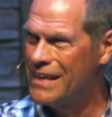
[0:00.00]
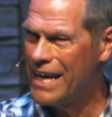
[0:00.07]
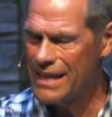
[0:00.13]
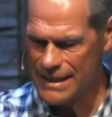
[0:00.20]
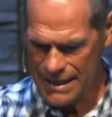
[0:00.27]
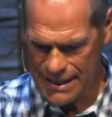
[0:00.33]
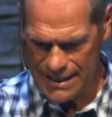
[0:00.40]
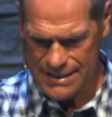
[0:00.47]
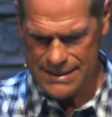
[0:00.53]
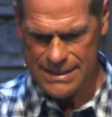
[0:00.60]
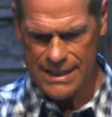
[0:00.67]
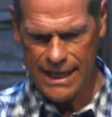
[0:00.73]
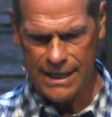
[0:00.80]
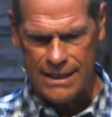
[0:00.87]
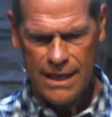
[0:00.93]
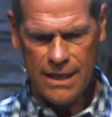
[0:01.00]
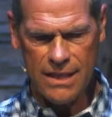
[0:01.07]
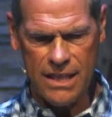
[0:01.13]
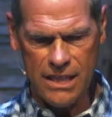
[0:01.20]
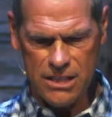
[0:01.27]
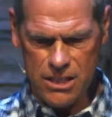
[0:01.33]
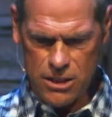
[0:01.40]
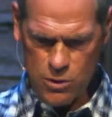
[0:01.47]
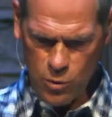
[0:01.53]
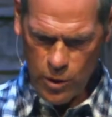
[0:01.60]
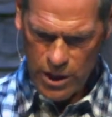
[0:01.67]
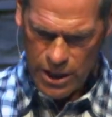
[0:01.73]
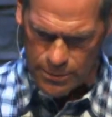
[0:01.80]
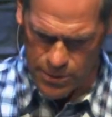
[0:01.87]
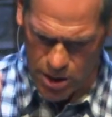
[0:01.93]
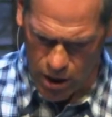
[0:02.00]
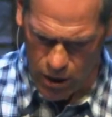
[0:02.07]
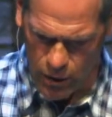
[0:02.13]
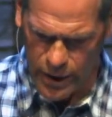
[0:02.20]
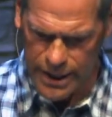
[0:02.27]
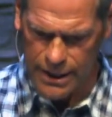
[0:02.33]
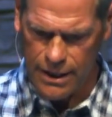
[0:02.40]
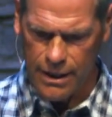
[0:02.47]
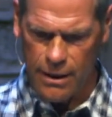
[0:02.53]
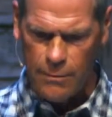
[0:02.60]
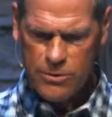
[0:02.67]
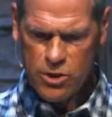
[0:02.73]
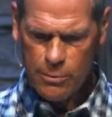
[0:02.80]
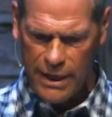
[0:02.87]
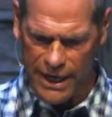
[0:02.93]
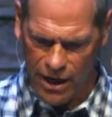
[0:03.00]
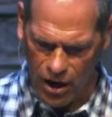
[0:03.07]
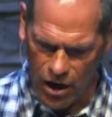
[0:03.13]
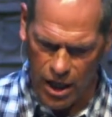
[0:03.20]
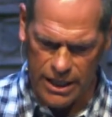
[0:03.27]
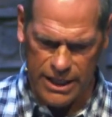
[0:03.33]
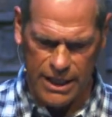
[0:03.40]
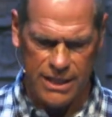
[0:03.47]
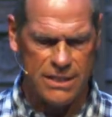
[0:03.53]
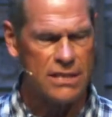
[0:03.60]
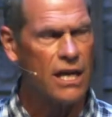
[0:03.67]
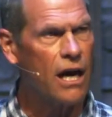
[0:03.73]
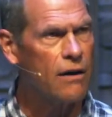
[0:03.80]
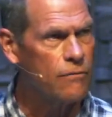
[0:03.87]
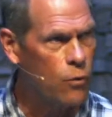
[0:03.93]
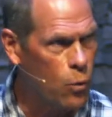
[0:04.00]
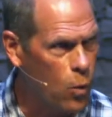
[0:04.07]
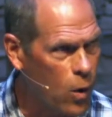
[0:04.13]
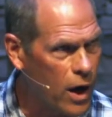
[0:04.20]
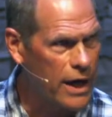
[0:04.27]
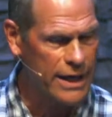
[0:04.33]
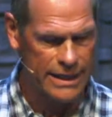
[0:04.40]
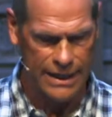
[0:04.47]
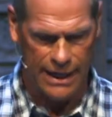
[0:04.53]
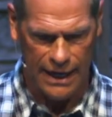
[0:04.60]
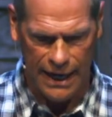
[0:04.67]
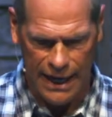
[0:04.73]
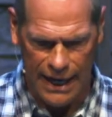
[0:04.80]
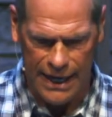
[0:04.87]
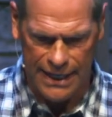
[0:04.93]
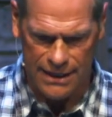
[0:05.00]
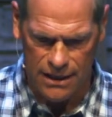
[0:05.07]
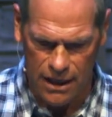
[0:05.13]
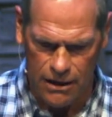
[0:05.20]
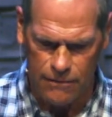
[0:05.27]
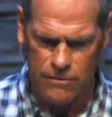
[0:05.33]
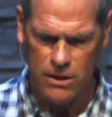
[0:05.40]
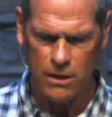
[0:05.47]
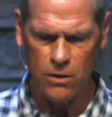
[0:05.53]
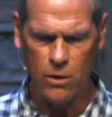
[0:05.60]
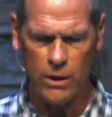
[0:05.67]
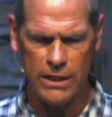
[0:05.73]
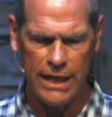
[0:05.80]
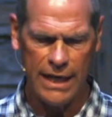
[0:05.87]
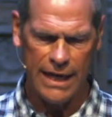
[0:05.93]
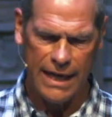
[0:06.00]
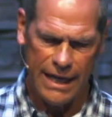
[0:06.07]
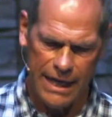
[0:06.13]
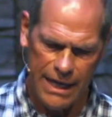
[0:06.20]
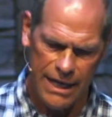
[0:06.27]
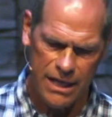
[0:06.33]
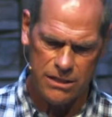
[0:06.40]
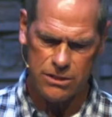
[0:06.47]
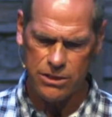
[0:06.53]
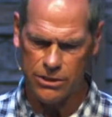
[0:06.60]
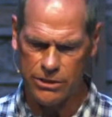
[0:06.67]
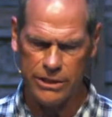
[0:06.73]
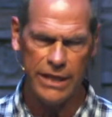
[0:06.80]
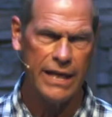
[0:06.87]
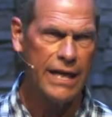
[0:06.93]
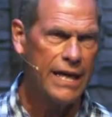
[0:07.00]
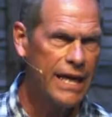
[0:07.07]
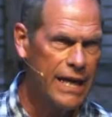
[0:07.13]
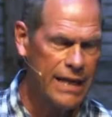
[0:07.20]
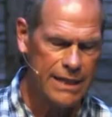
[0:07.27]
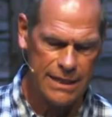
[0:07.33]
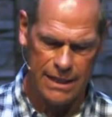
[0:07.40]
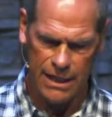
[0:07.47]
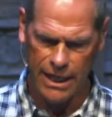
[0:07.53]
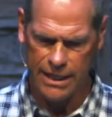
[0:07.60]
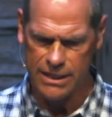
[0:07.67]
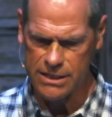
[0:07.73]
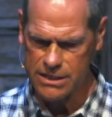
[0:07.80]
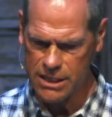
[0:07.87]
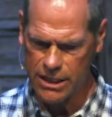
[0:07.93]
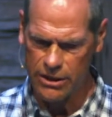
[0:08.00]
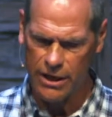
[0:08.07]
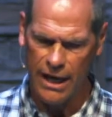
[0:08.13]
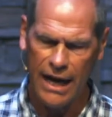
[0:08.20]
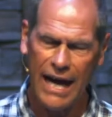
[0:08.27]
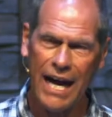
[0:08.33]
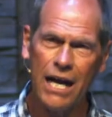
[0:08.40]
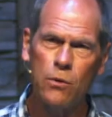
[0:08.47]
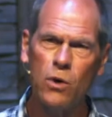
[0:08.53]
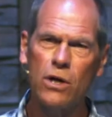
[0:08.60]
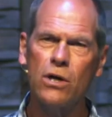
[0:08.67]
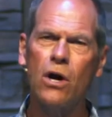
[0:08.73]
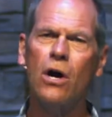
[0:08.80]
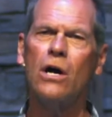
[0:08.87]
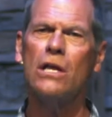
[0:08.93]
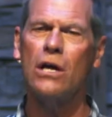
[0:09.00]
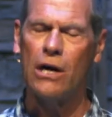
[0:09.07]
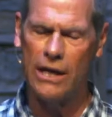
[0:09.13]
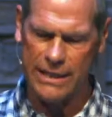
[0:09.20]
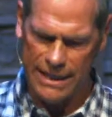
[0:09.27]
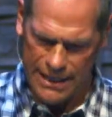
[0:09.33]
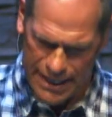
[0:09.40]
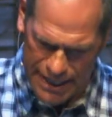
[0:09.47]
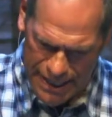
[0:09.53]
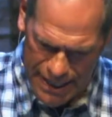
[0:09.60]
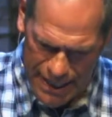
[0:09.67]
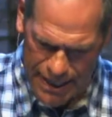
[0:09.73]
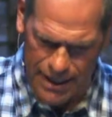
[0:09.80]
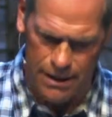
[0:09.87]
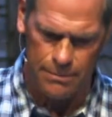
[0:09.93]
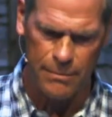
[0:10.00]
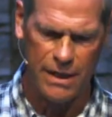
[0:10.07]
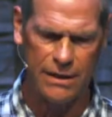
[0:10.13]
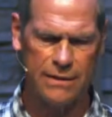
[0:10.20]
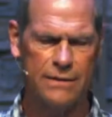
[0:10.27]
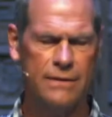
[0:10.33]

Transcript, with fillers: And he is saying, this is where I'm going to my audience of one. I love the Lord. He has heard. He inclined his ear. I will call on him.